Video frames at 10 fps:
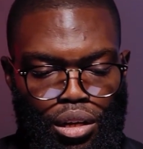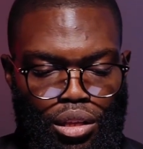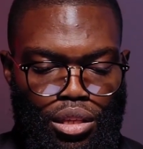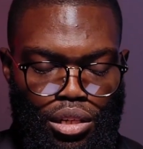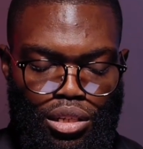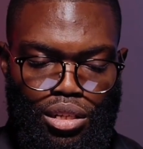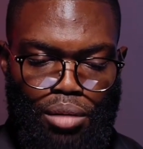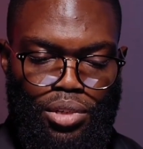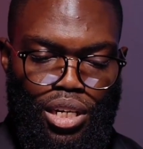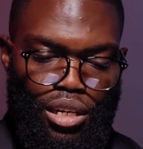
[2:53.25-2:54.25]
this
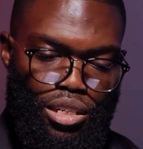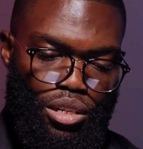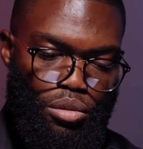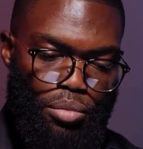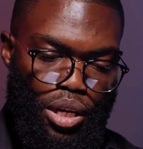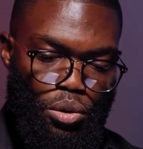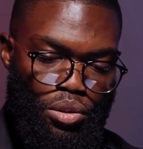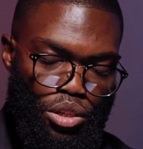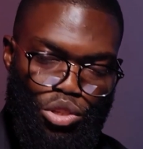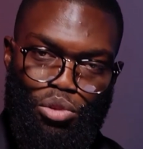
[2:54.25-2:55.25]
subject, you may know
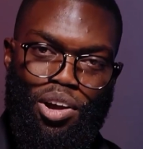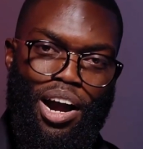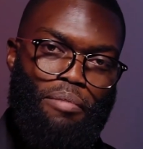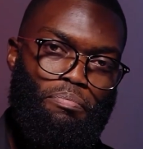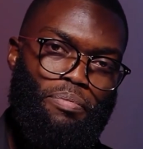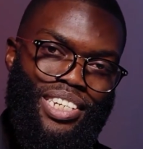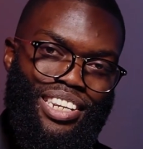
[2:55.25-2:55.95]
the two camps